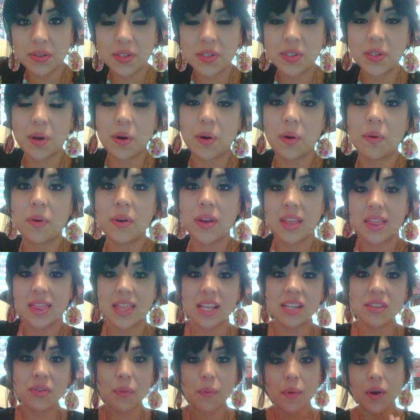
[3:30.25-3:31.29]
So
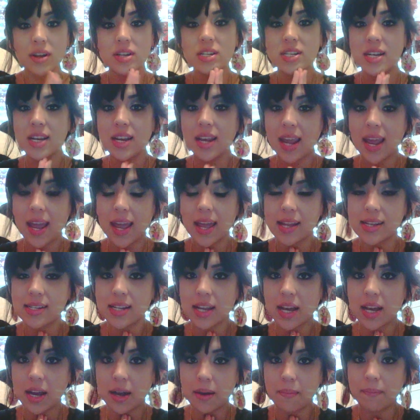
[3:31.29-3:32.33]
thanks for watching
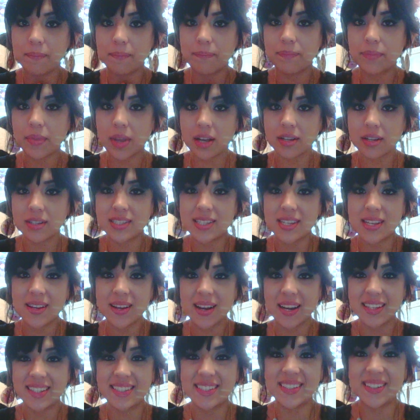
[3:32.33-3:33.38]
and um, I'll see you
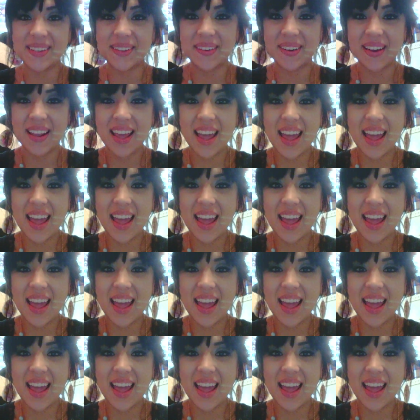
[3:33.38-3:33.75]
guys soon.